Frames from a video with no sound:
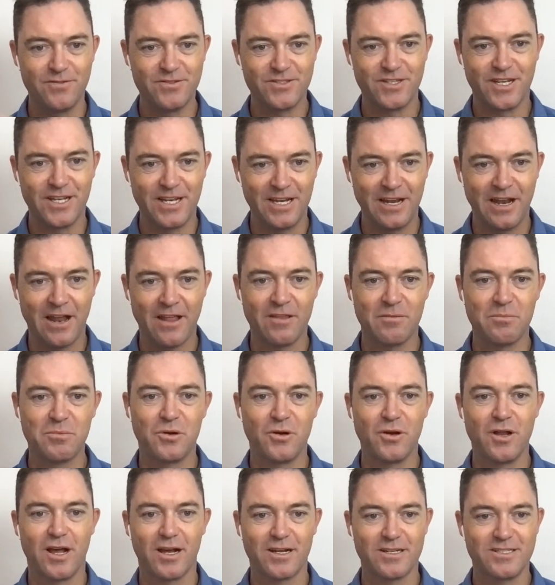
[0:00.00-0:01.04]
seen in other
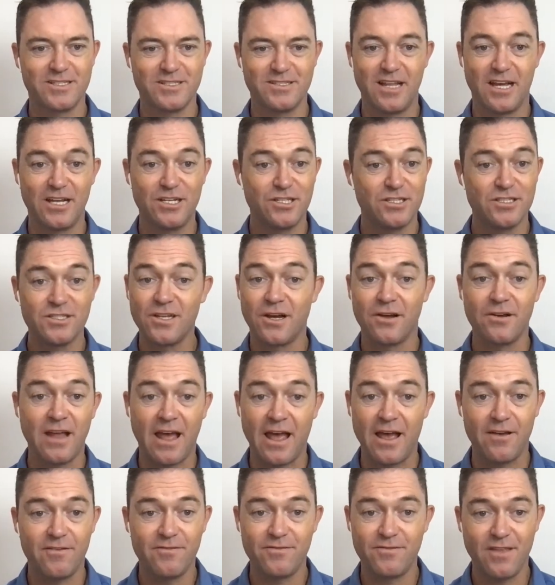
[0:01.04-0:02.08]
products is they just don't have